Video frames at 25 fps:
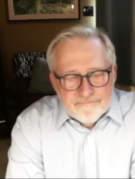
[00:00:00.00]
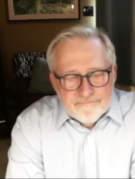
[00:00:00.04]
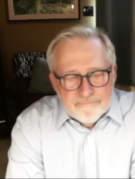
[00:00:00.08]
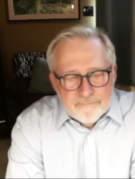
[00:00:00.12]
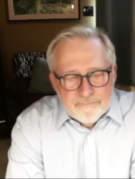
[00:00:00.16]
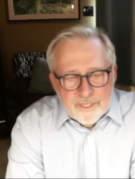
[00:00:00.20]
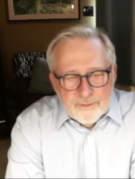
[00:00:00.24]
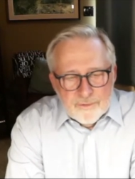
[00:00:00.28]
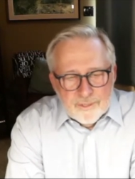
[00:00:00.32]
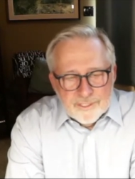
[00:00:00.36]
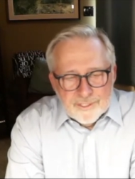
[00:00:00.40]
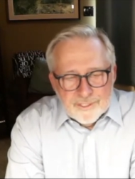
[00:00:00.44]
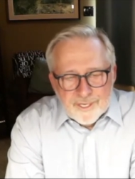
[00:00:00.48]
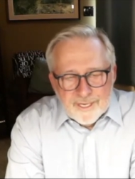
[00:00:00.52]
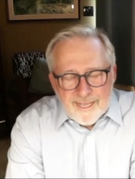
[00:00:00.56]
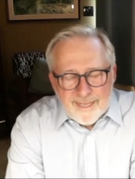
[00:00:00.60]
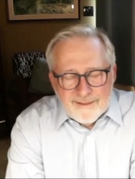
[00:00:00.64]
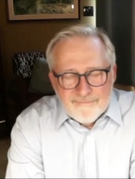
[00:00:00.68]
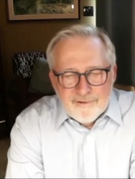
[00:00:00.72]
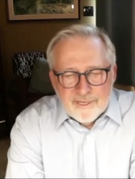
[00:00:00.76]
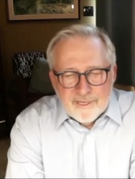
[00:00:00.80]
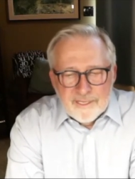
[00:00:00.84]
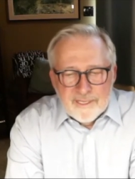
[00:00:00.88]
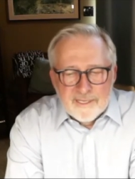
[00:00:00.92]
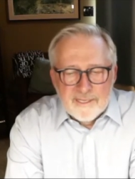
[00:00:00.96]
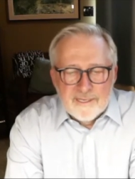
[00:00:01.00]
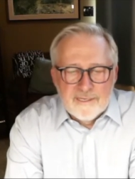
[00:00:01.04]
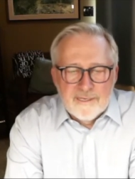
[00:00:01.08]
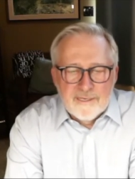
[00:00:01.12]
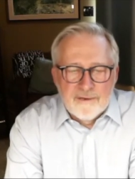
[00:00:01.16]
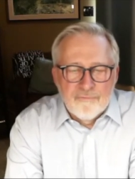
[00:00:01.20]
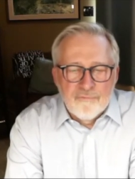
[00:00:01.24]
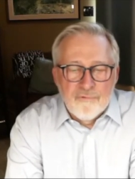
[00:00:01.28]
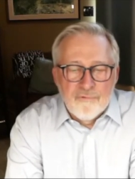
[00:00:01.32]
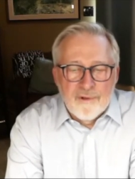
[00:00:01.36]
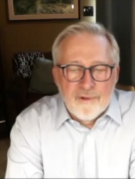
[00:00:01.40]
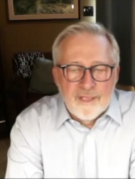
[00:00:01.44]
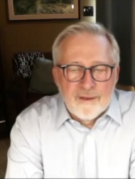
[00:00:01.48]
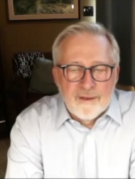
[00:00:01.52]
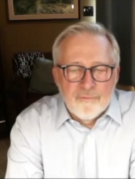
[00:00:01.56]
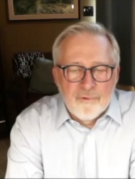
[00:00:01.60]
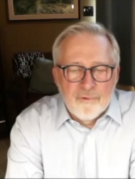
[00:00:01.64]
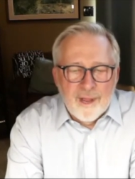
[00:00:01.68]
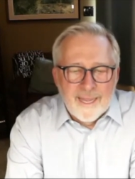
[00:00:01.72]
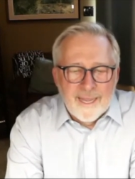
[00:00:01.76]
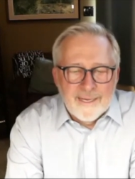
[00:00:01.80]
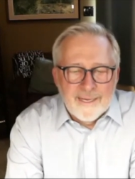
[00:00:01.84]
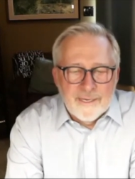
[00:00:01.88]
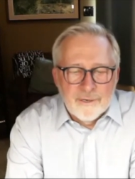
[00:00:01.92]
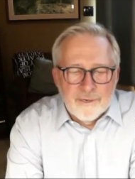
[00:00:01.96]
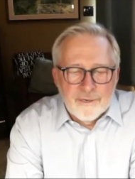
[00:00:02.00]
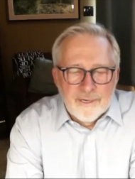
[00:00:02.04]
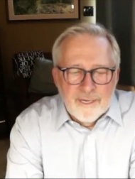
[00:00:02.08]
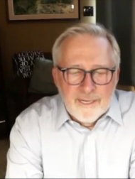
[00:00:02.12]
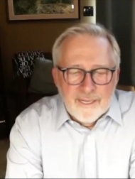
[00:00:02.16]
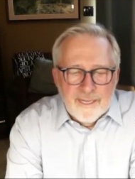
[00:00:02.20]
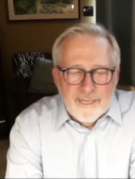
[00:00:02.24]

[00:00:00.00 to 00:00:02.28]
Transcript: Christian advocate and writer,